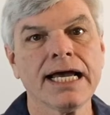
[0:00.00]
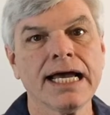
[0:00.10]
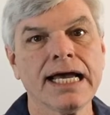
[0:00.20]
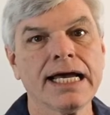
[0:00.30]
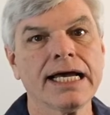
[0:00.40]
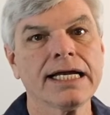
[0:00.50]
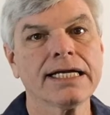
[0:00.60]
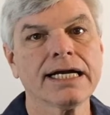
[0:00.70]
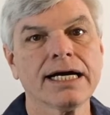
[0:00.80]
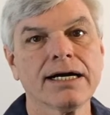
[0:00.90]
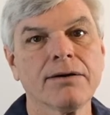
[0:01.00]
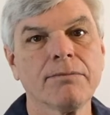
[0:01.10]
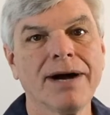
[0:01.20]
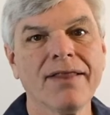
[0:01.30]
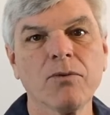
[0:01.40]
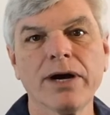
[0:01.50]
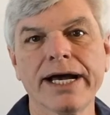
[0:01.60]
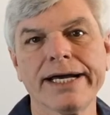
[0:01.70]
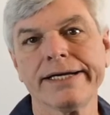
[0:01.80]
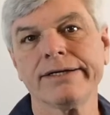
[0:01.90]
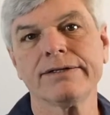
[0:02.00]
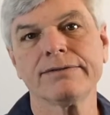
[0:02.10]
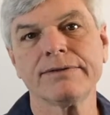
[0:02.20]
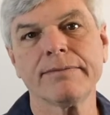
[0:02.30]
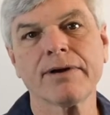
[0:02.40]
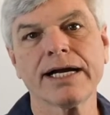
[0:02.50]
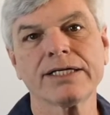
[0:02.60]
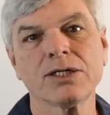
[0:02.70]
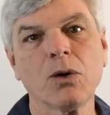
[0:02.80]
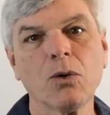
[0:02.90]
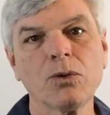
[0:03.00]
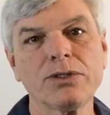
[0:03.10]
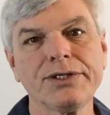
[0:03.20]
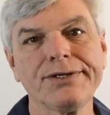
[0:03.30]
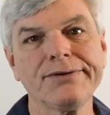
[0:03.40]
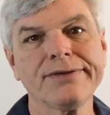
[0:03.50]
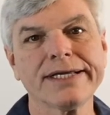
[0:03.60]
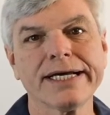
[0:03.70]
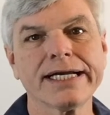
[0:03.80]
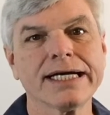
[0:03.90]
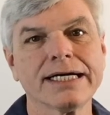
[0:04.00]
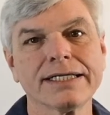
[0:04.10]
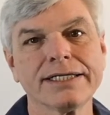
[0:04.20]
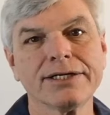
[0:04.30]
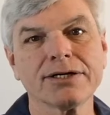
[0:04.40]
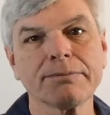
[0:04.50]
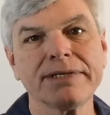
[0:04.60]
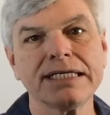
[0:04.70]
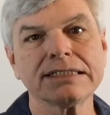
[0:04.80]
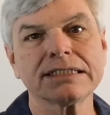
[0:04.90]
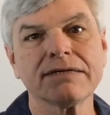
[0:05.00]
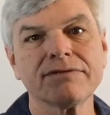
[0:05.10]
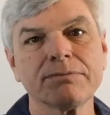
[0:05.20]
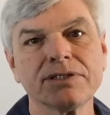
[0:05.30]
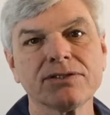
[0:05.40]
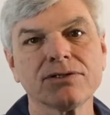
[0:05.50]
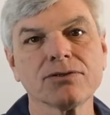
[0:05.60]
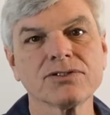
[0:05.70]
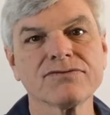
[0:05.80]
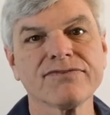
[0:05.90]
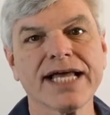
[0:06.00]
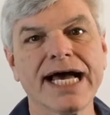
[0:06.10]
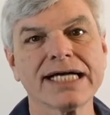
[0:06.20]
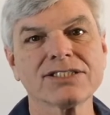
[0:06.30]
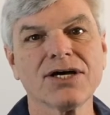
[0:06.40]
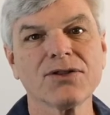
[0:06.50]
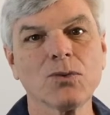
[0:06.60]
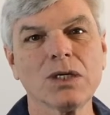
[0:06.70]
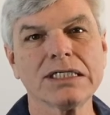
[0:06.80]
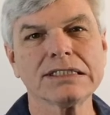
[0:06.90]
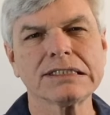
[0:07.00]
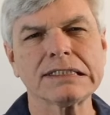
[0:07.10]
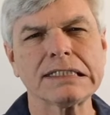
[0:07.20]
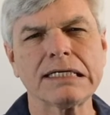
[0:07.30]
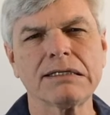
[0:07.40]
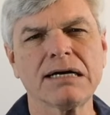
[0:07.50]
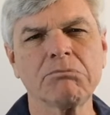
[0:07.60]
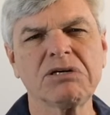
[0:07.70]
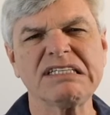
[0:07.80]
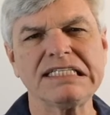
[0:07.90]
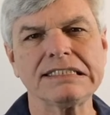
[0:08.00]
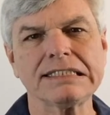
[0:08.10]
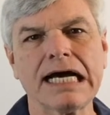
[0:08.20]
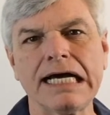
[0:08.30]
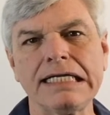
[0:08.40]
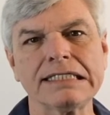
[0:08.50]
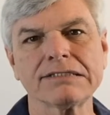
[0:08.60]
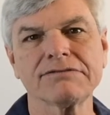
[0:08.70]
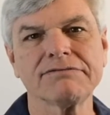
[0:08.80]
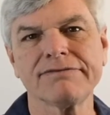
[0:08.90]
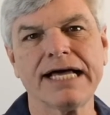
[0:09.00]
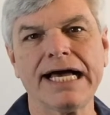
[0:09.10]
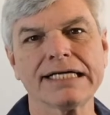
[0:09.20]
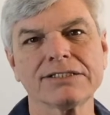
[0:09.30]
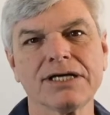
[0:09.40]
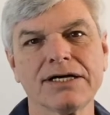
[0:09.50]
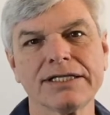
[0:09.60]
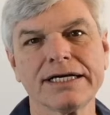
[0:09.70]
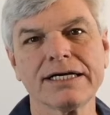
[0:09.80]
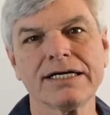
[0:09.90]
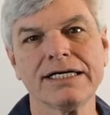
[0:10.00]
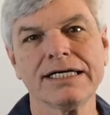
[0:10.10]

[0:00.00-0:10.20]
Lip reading: And by the way, remember I told you that the Europeans love to put those flags on the ones, and I'm putting these tiny little flags on there